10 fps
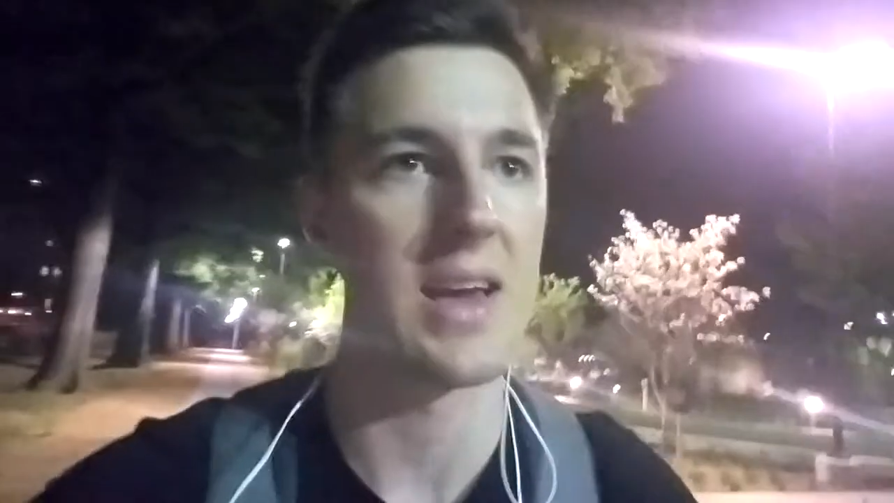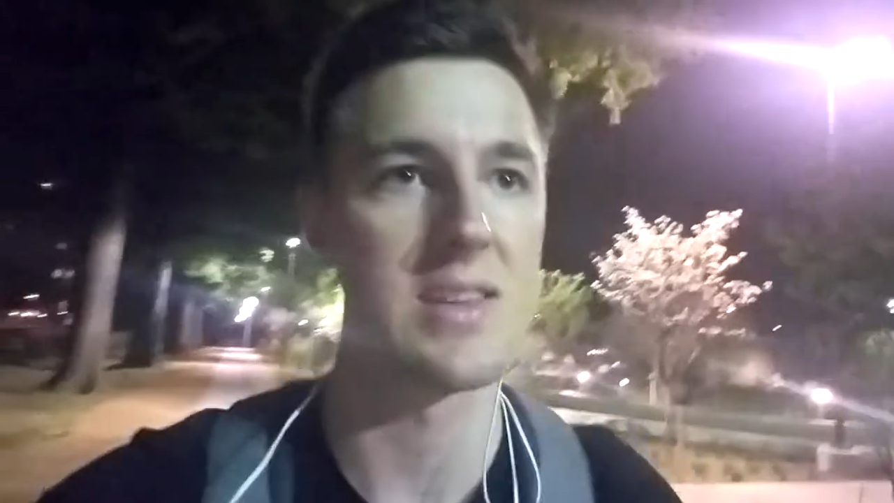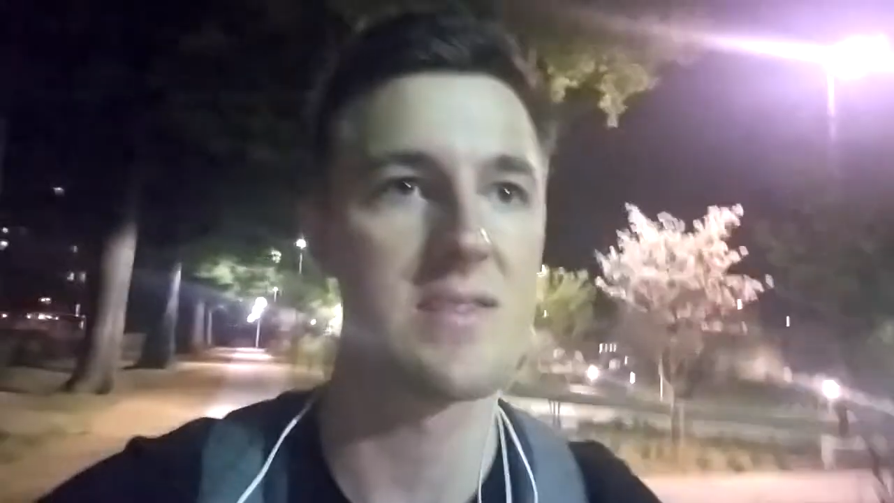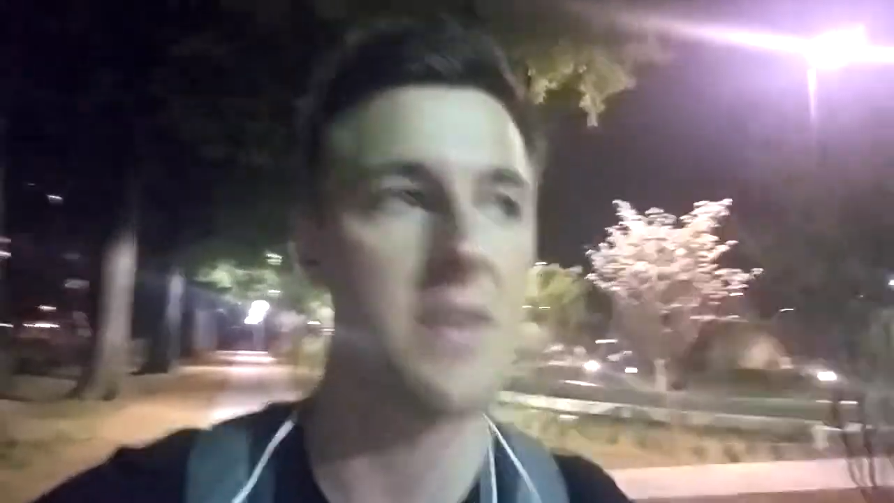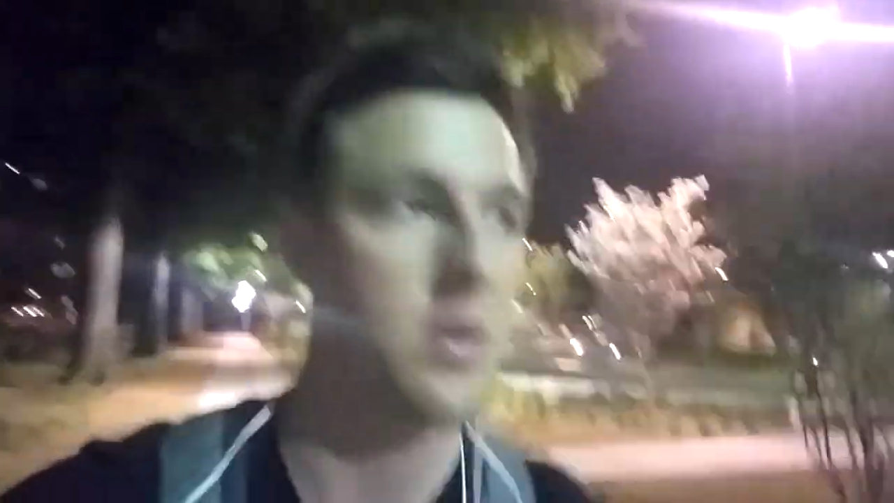
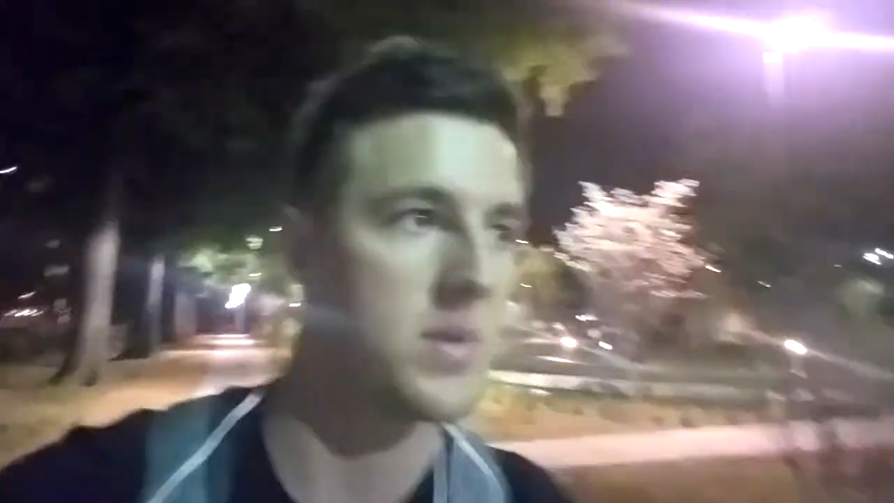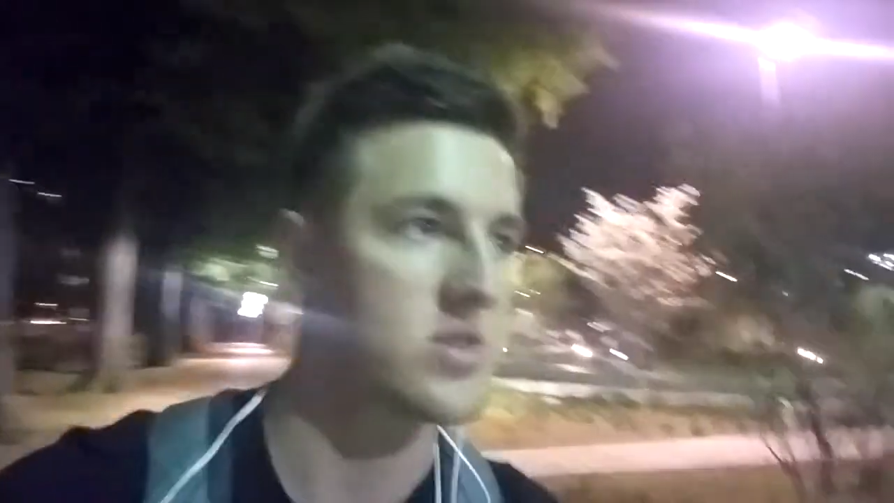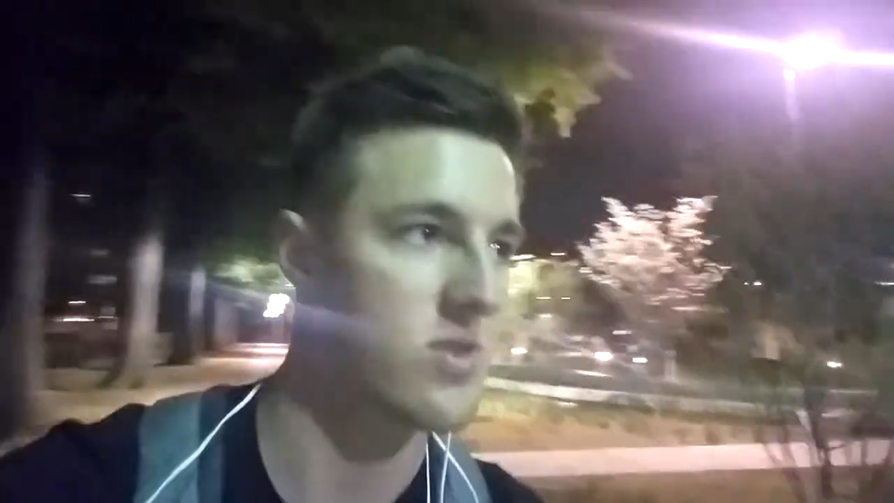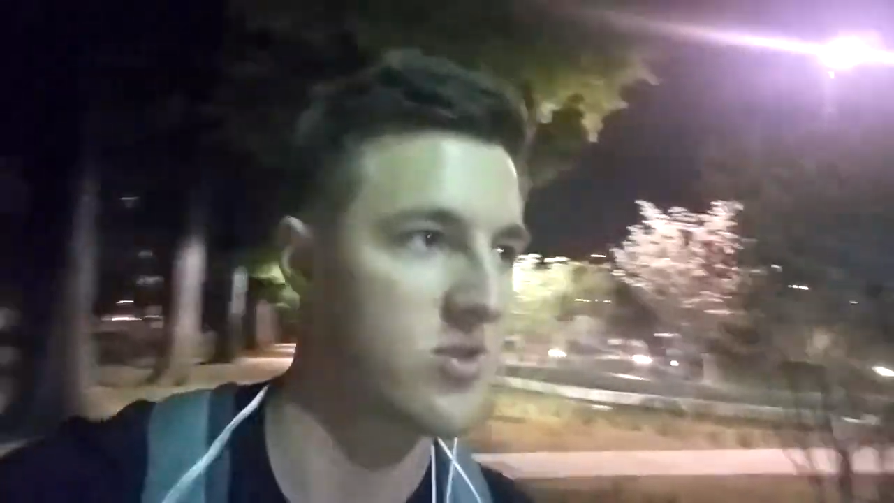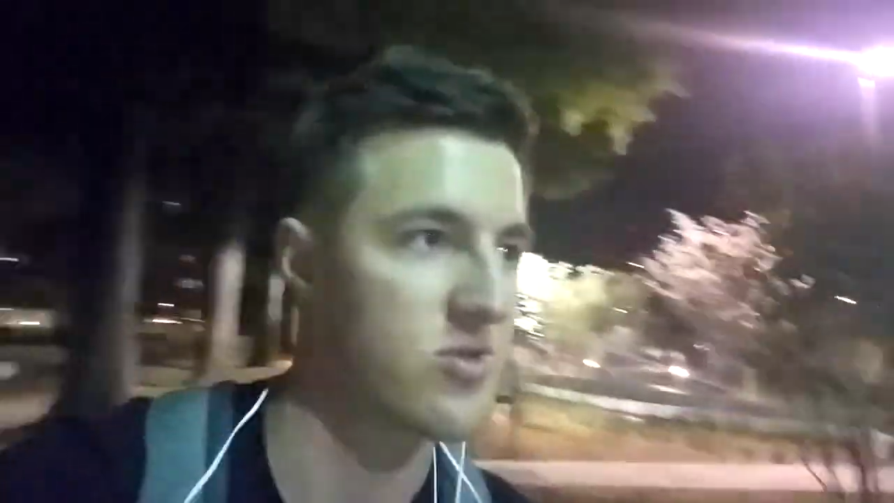has failed
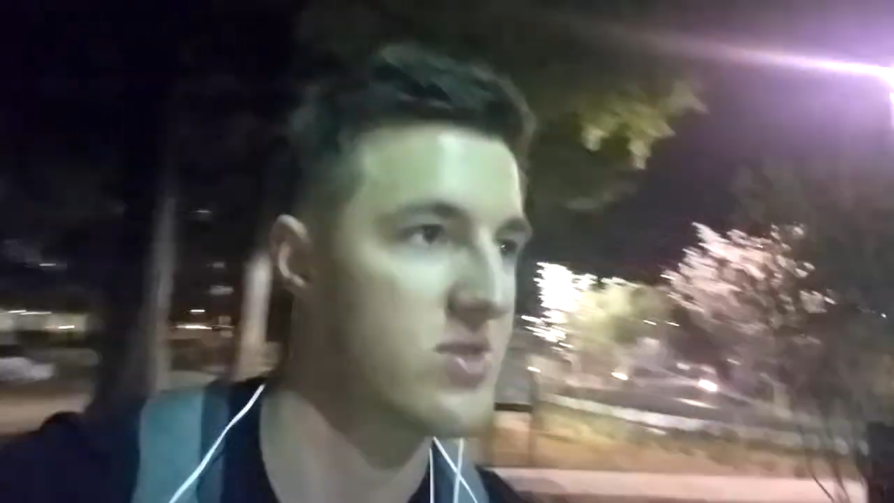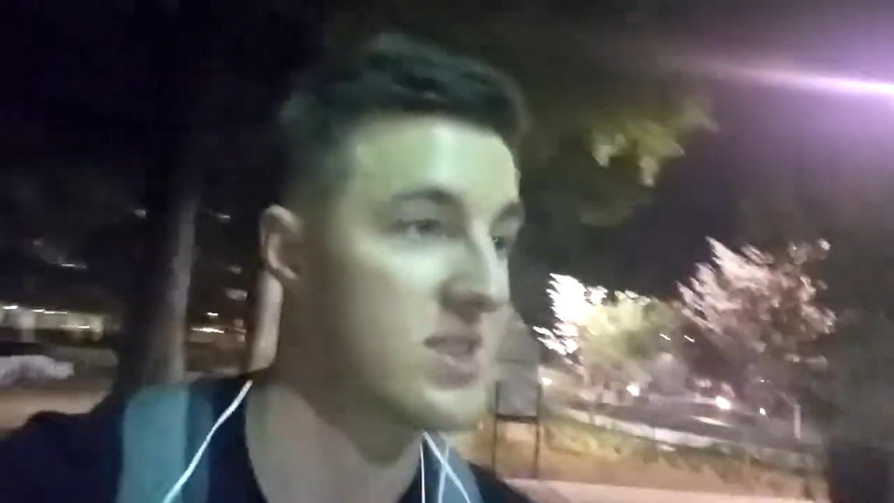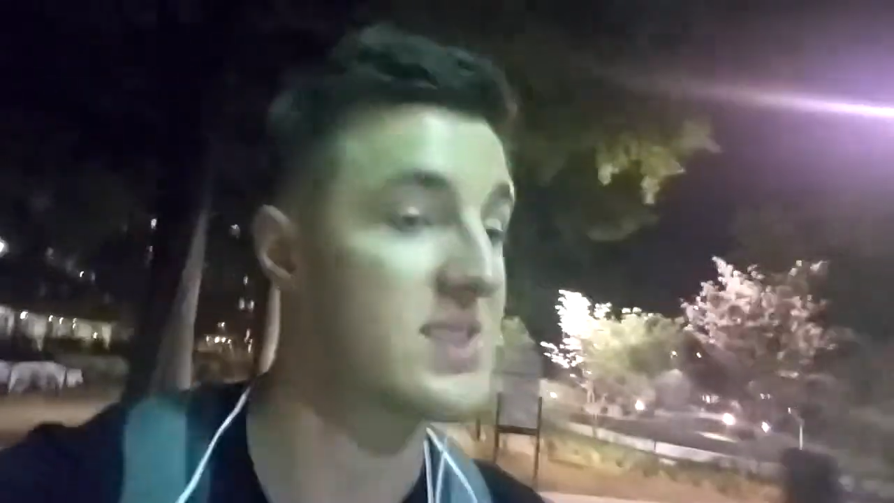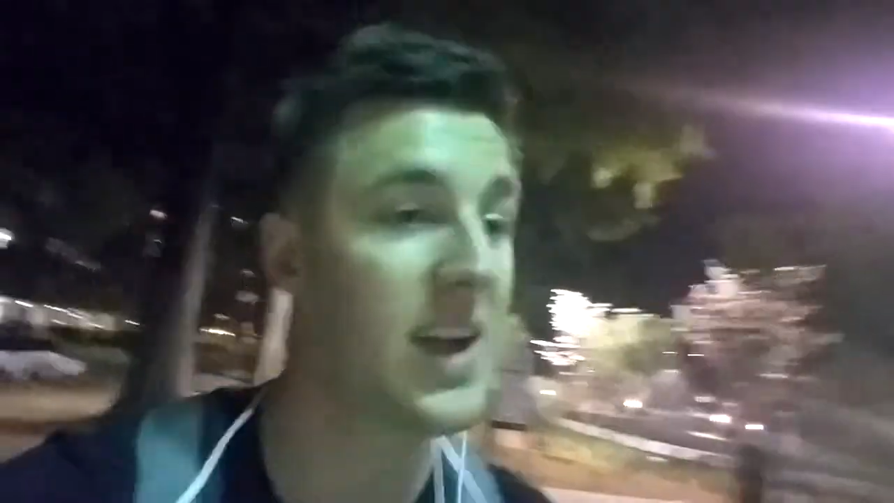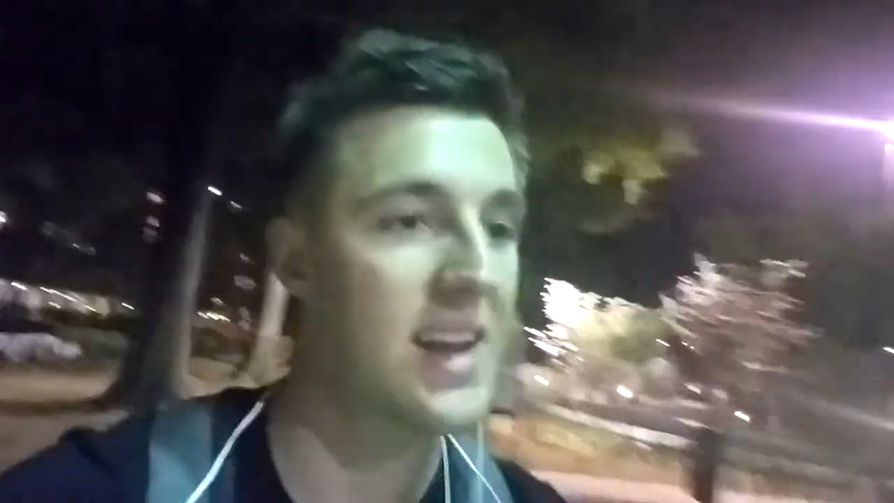me, so I
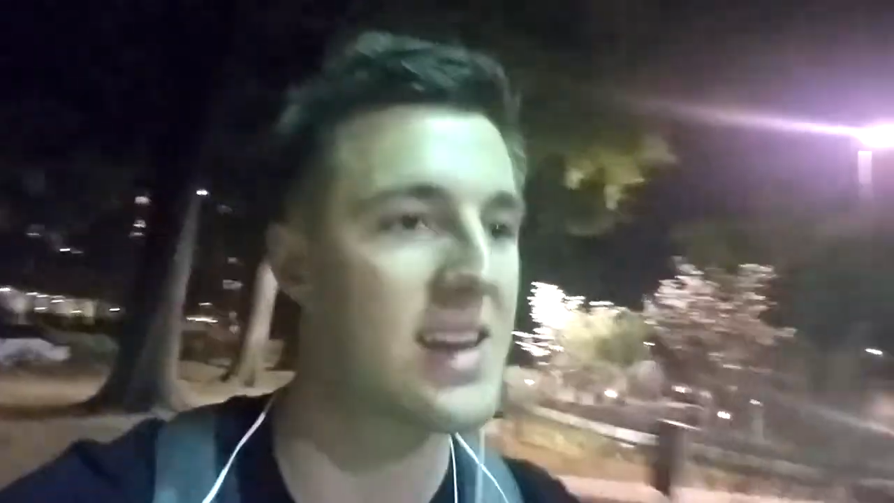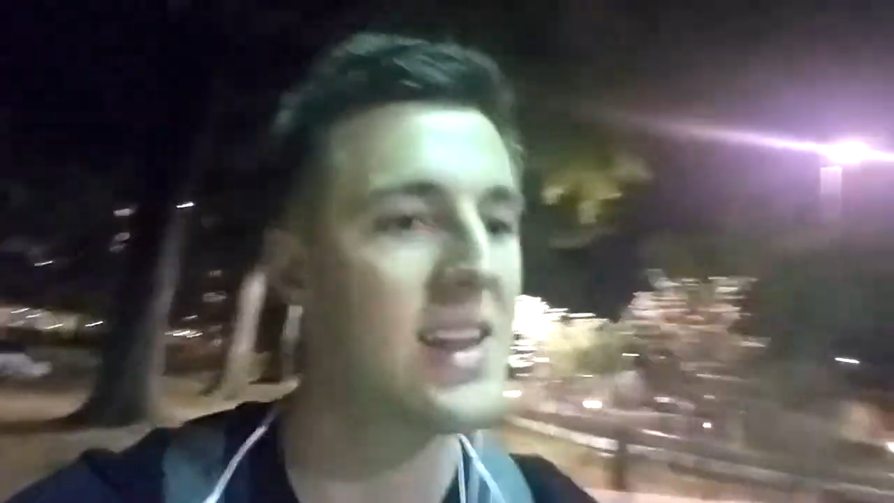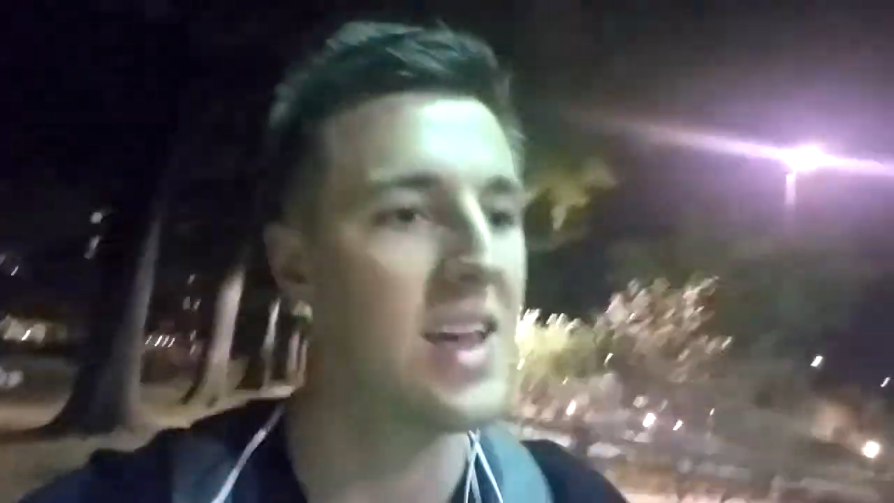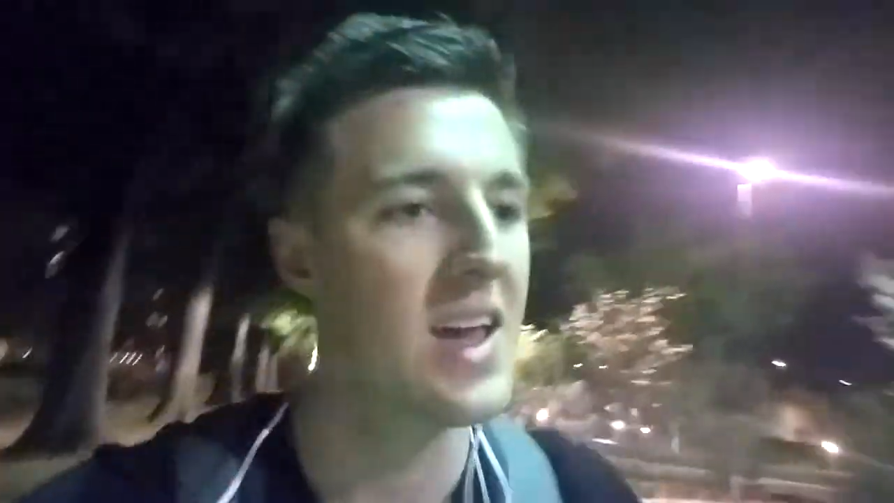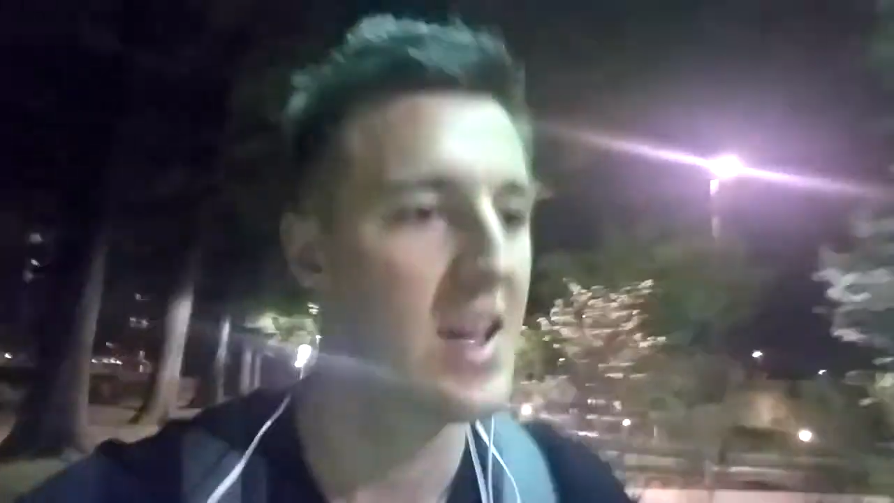decided